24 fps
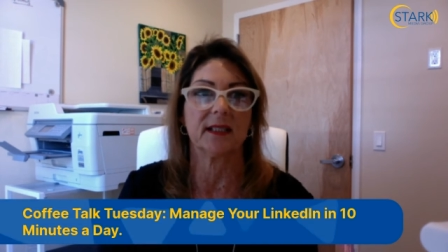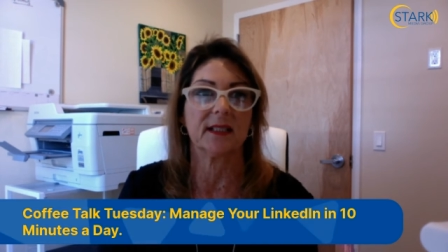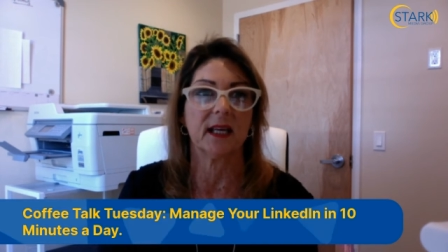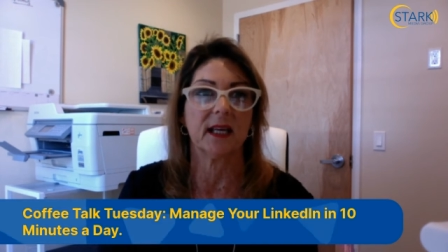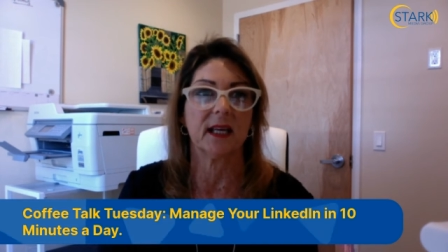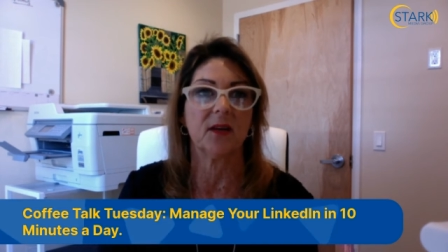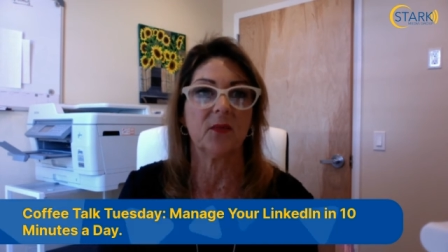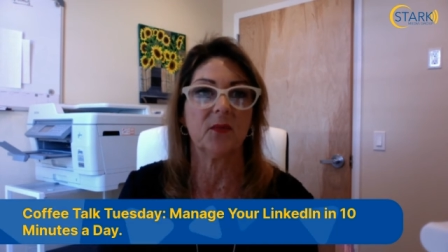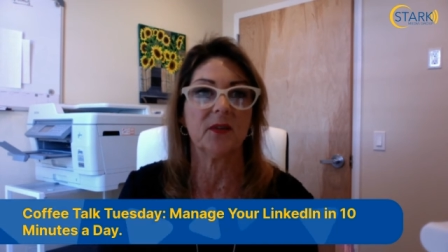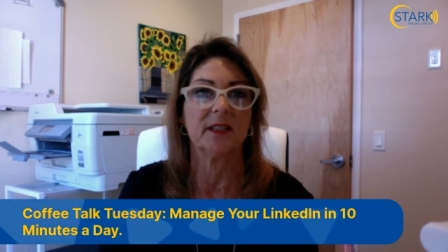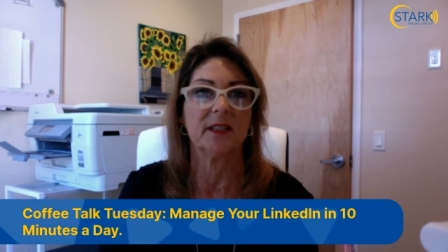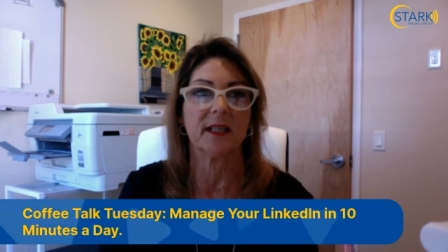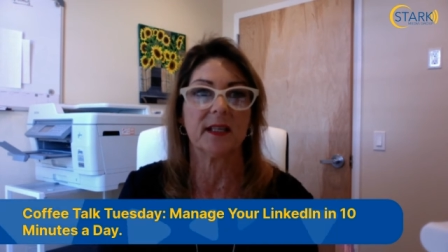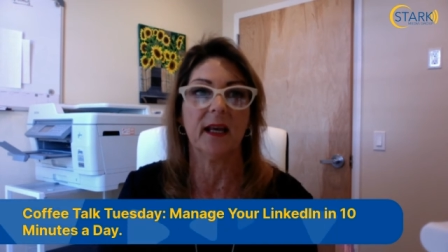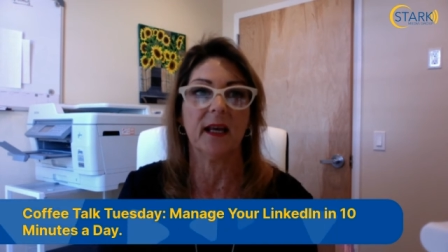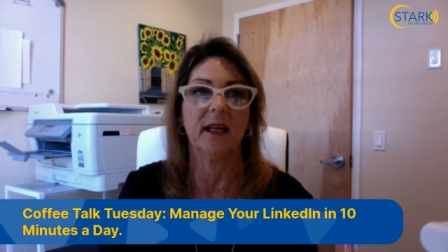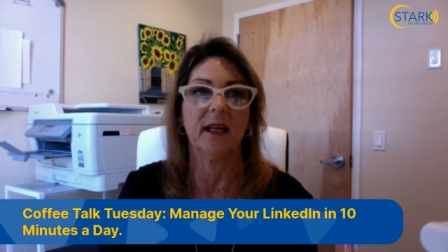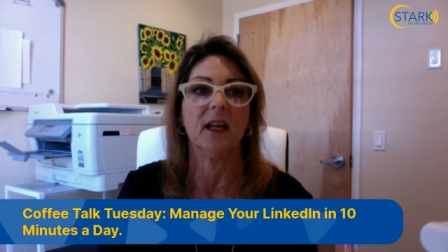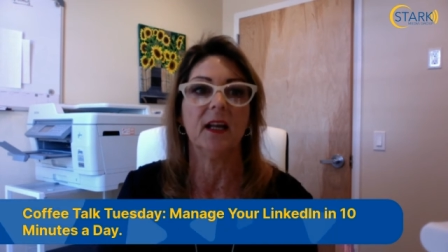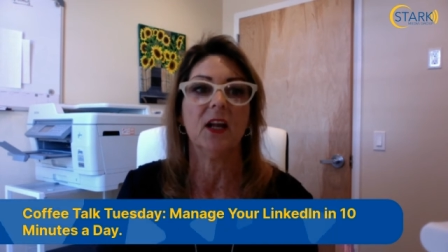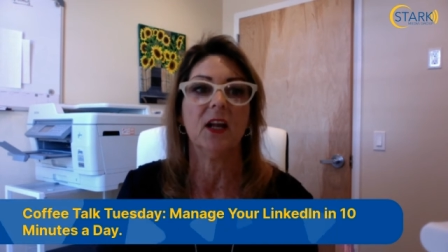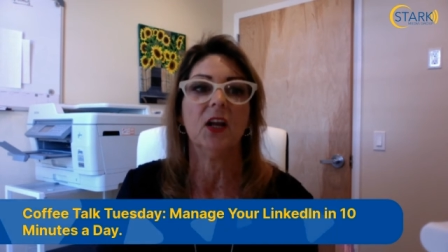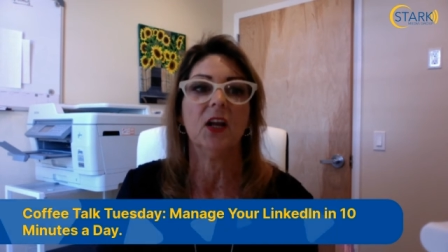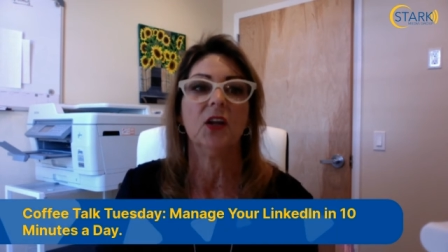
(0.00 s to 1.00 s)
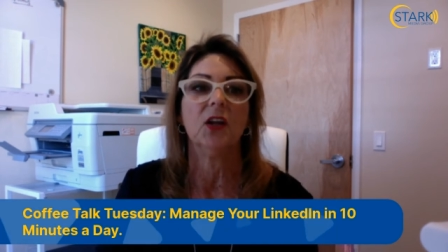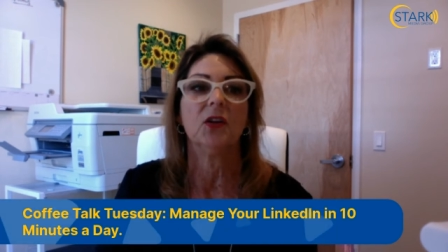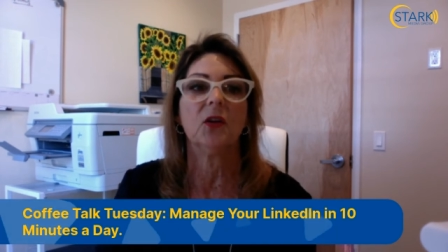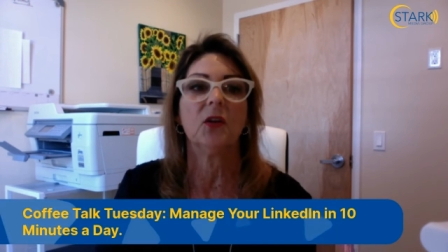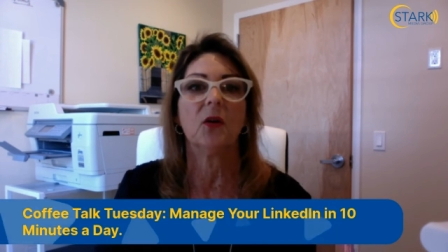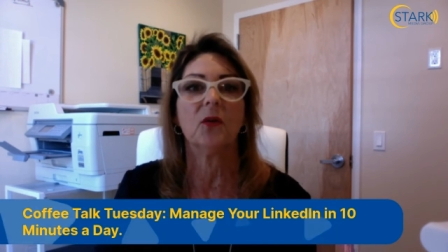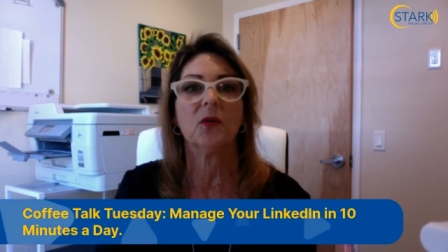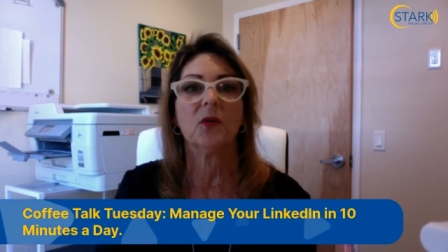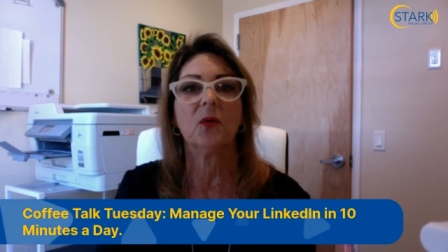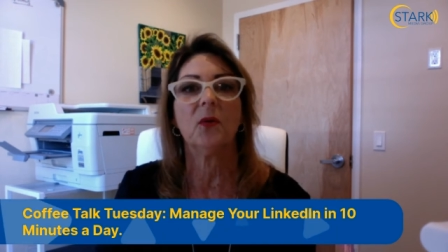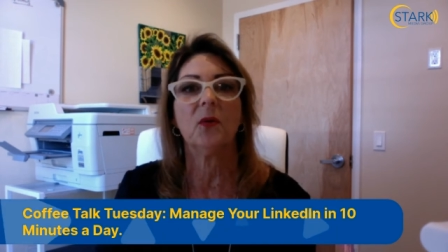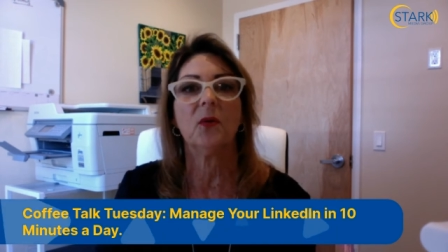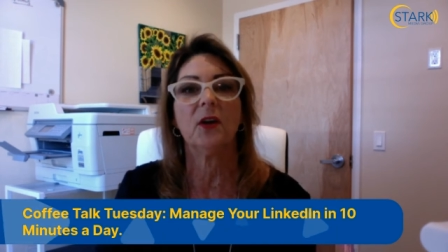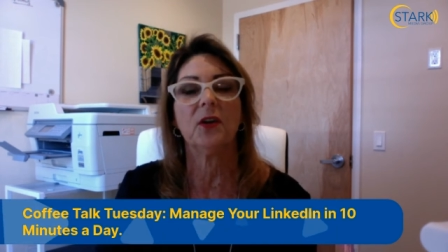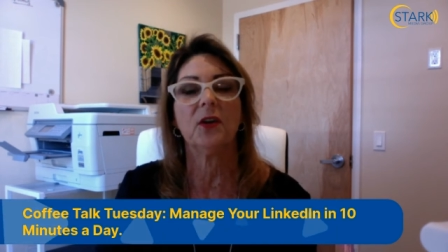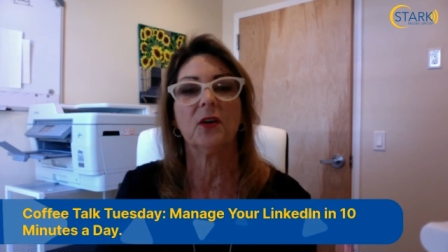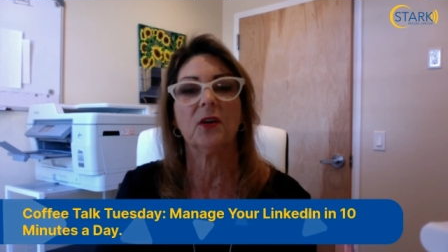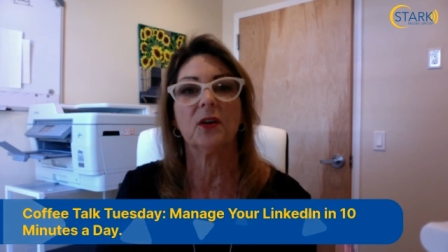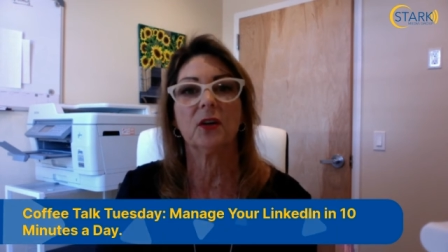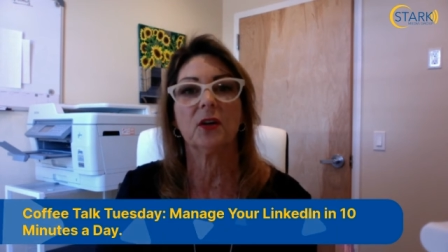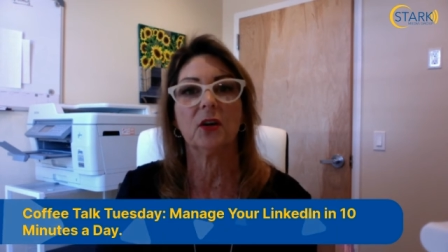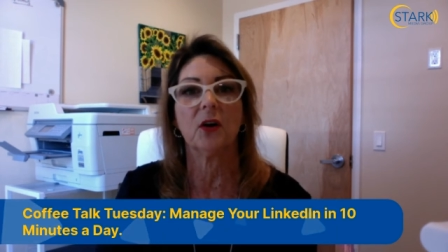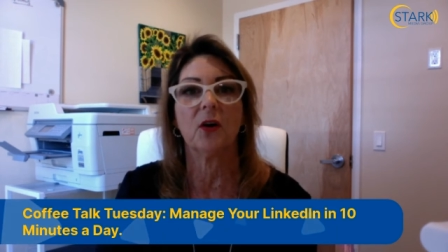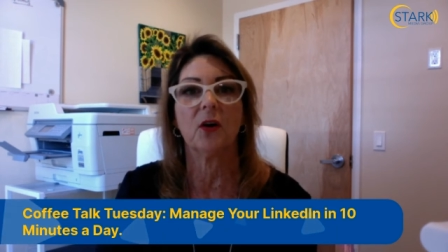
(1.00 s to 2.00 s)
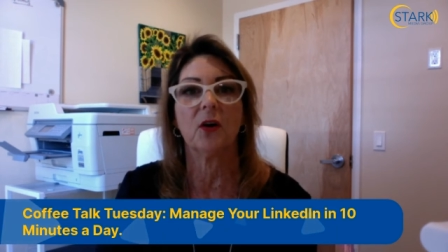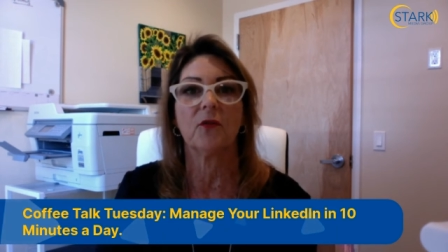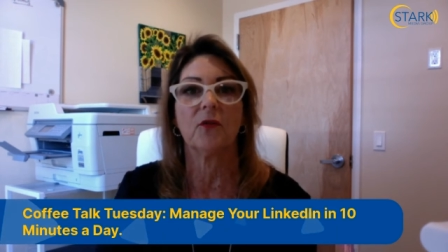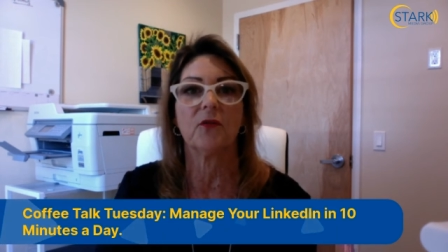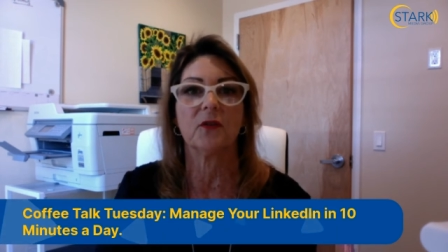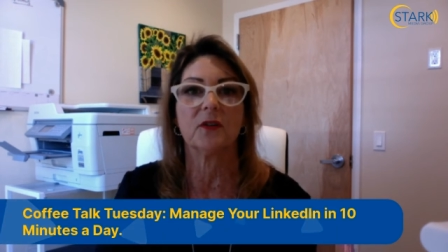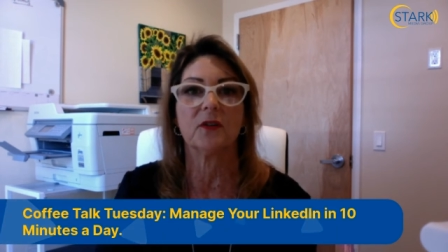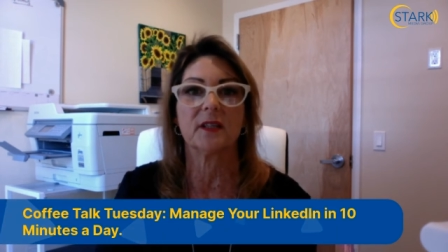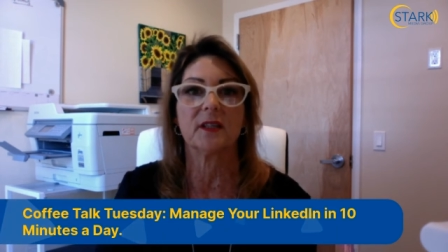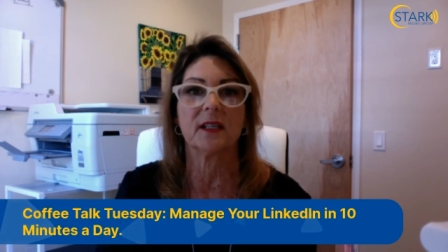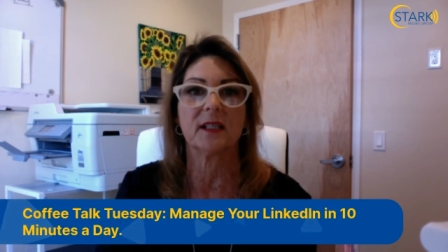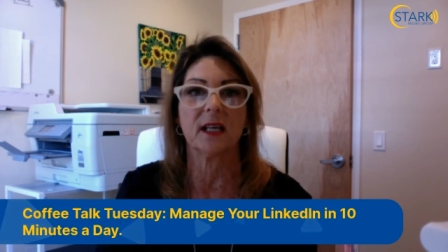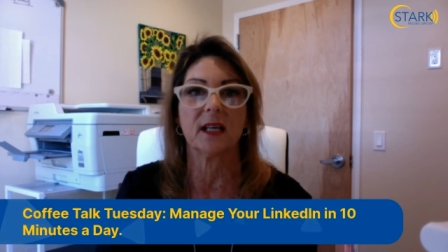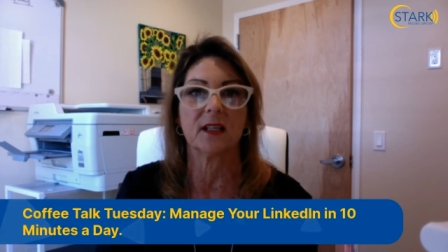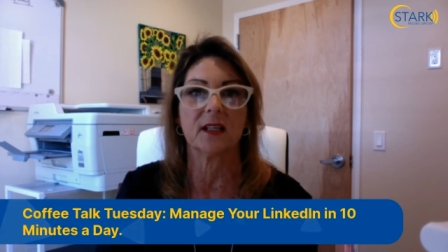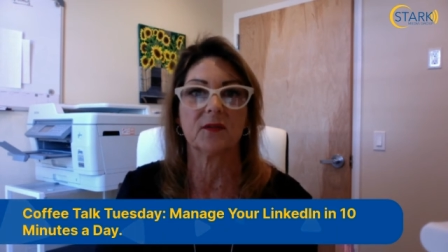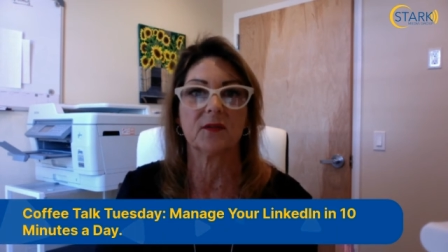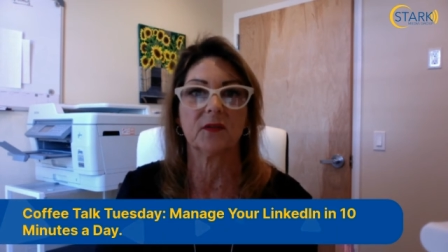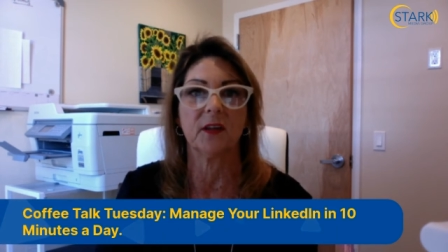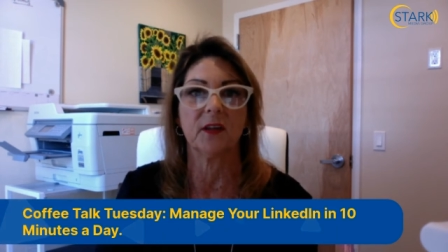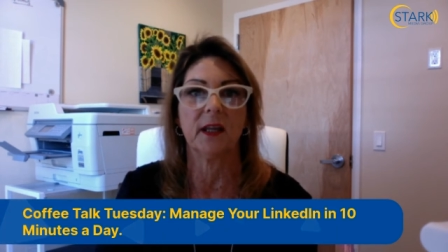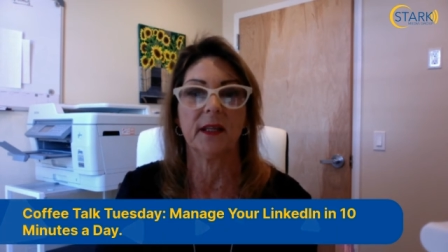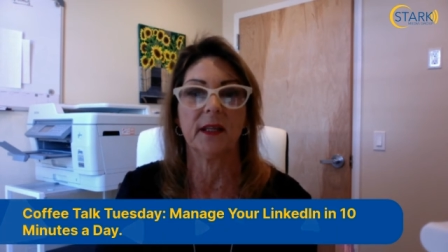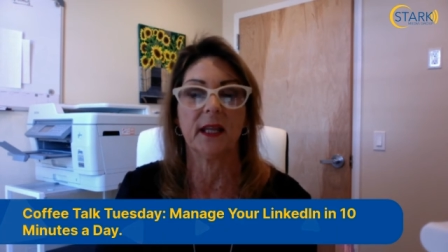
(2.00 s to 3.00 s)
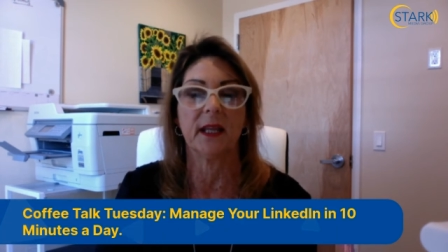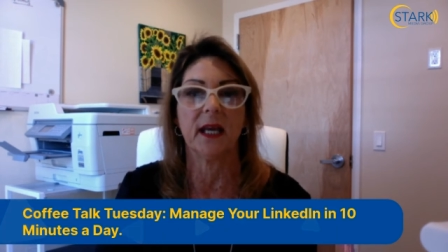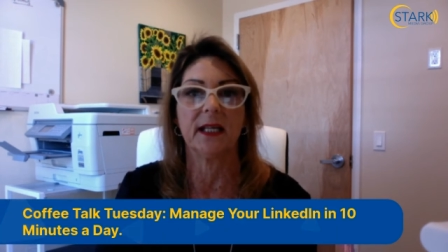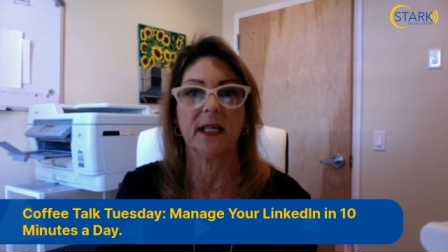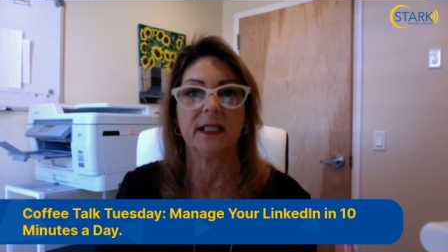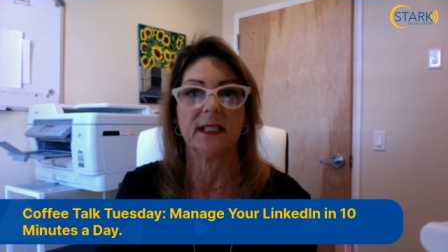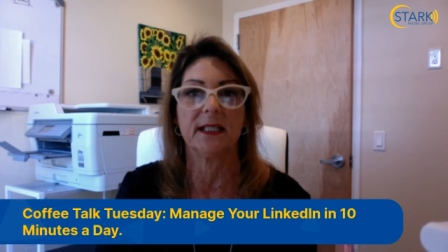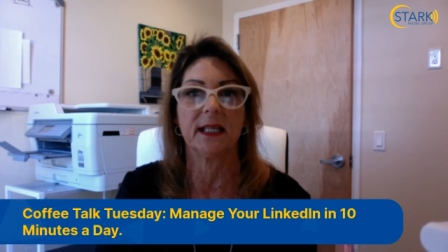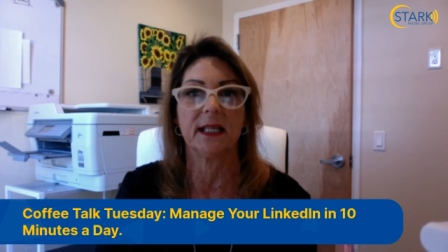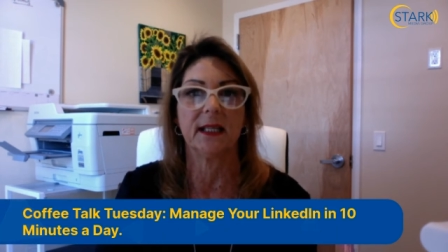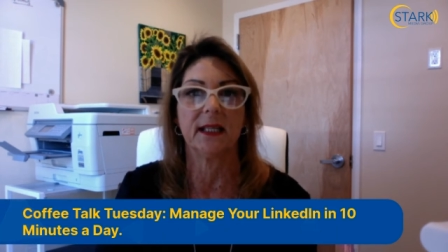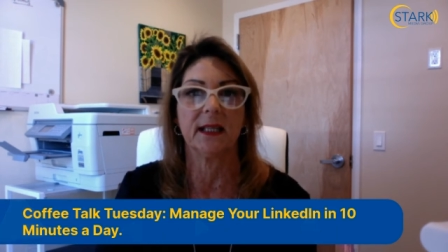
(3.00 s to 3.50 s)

Like we said, the only way you're going to know if you're successful on LinkedIn,